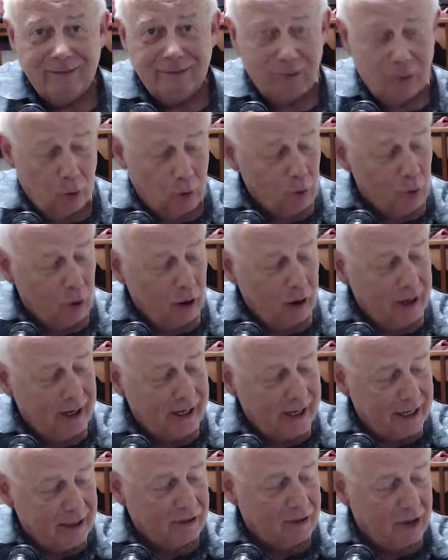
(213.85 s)
Don't worry,
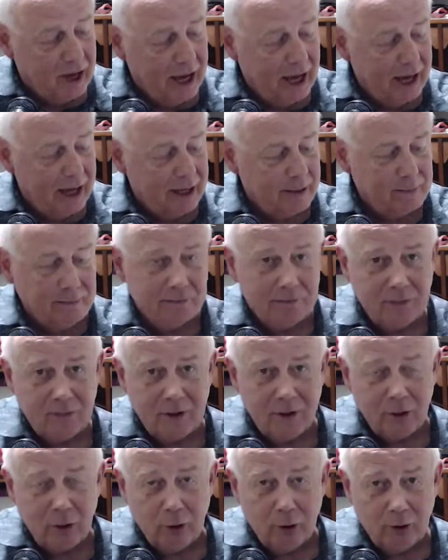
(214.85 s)
in time
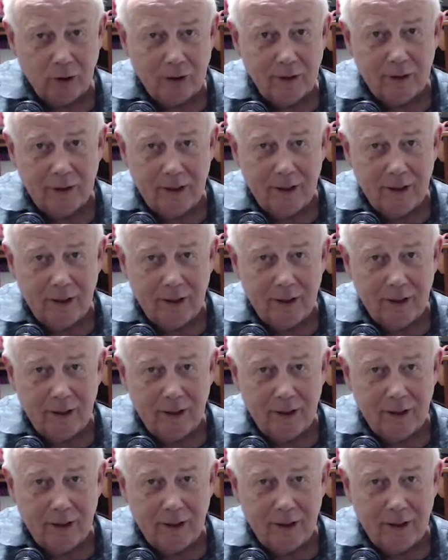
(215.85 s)
you'll